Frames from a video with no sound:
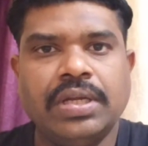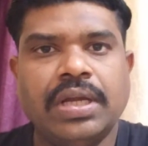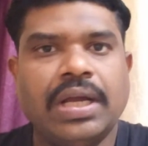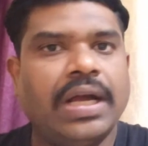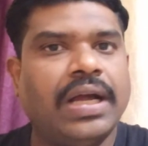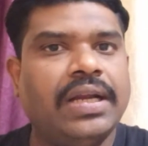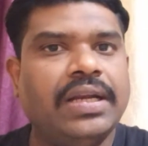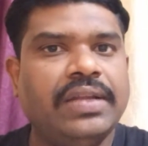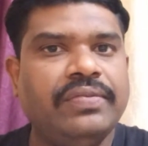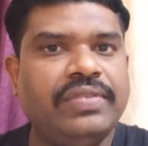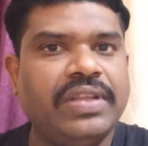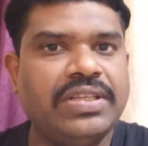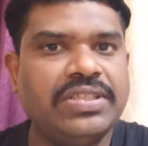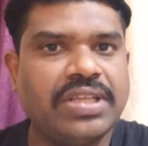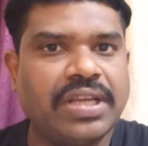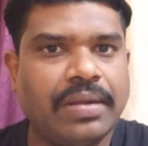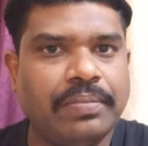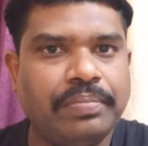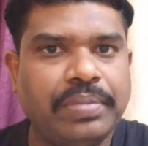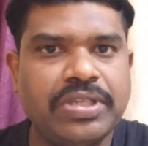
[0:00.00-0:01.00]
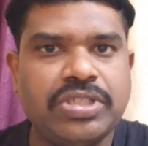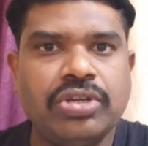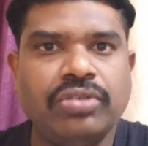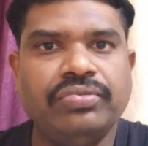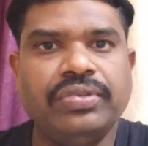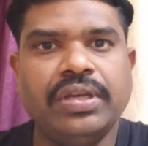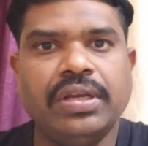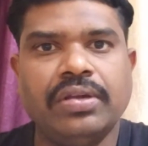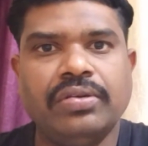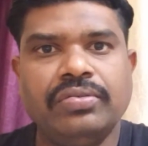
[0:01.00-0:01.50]
And if there is a compression of
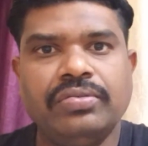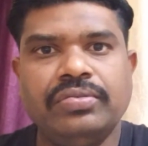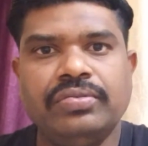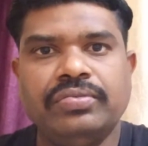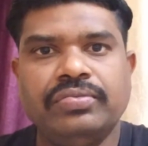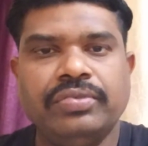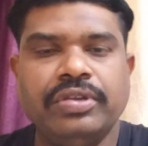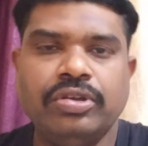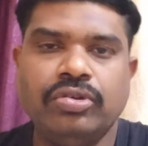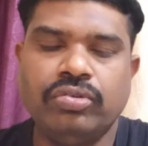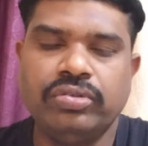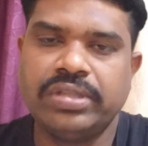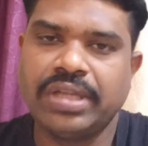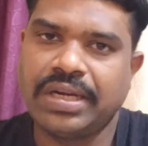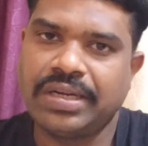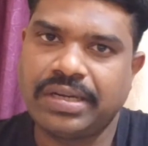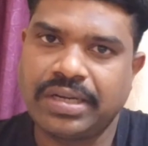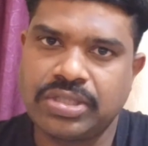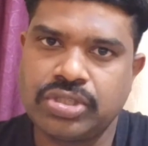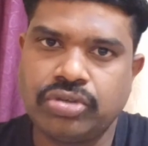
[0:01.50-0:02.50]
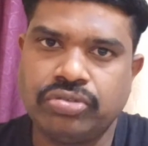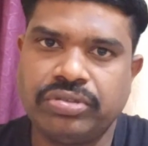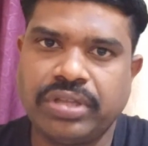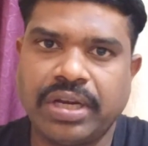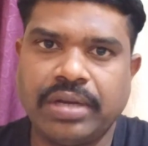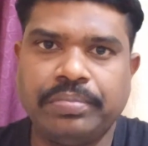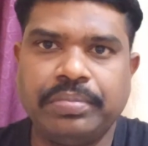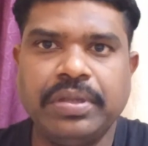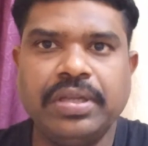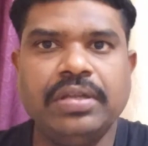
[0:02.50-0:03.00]
the nerve, we'll go with ultrasound
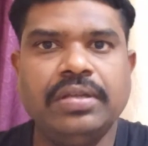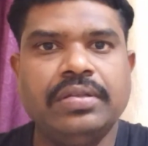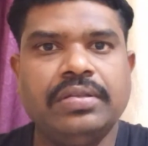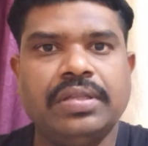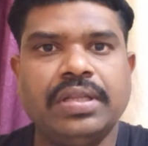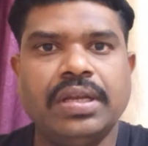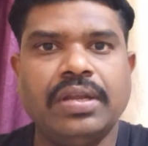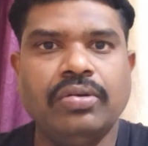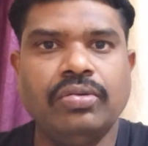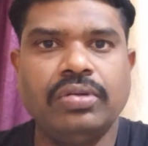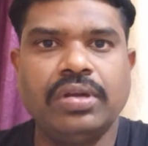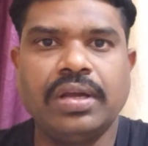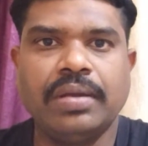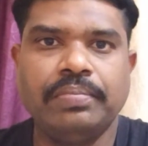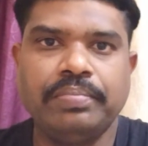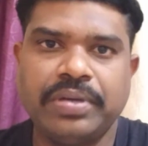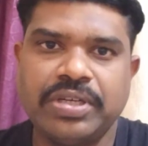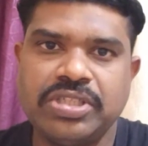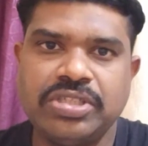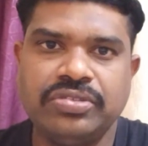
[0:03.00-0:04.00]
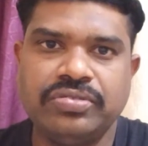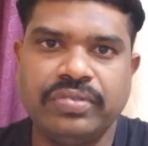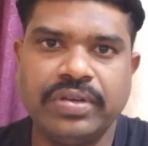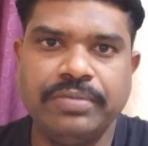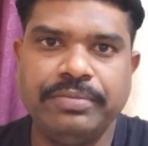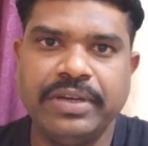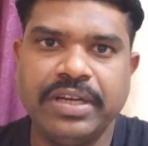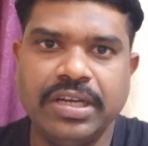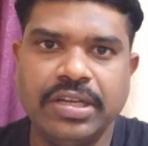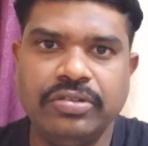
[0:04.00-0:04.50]
therapy. The nerve compressions will
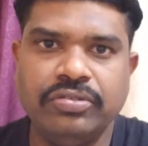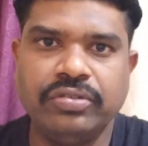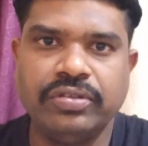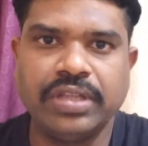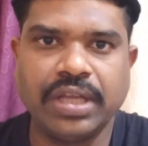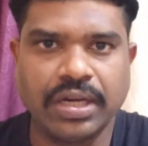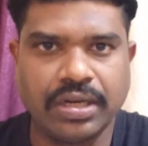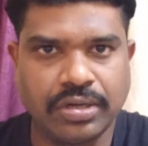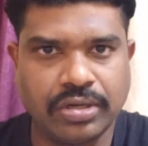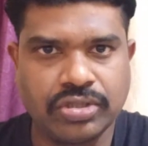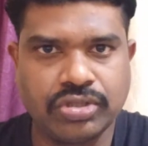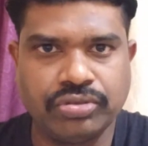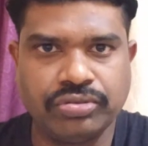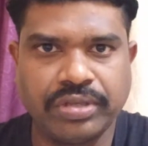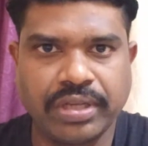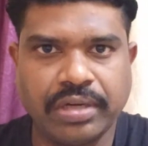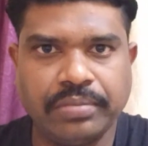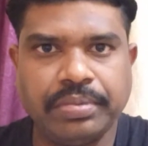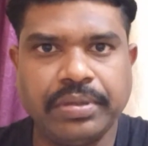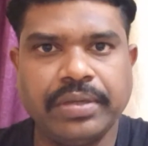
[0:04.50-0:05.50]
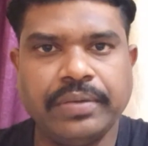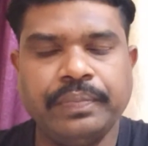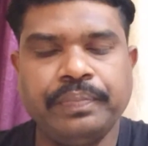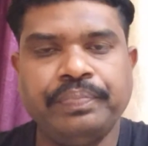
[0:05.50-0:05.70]
be relieved with the ultrasound therapy.